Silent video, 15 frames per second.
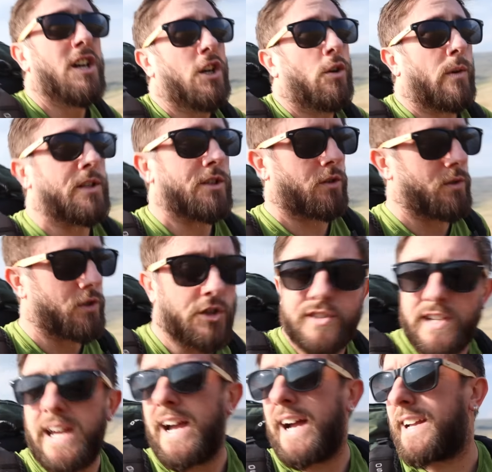when you're doing just
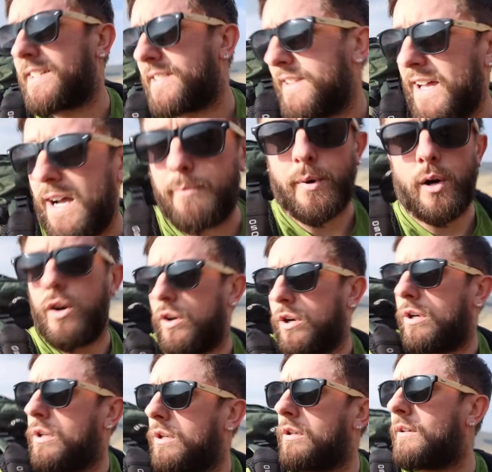day hikes and that, but
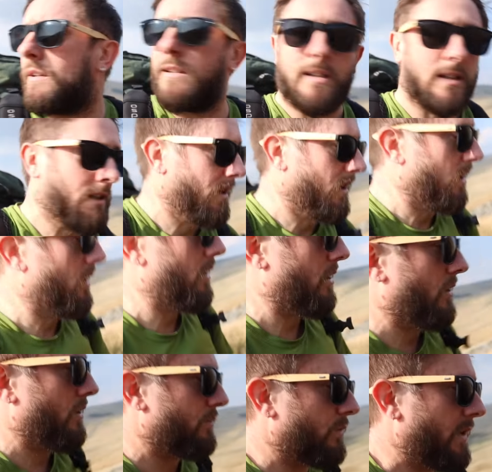
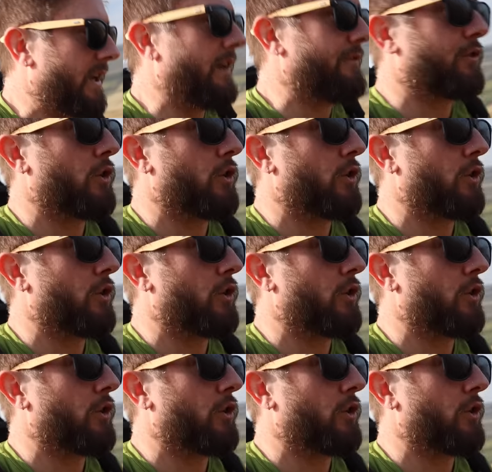when I've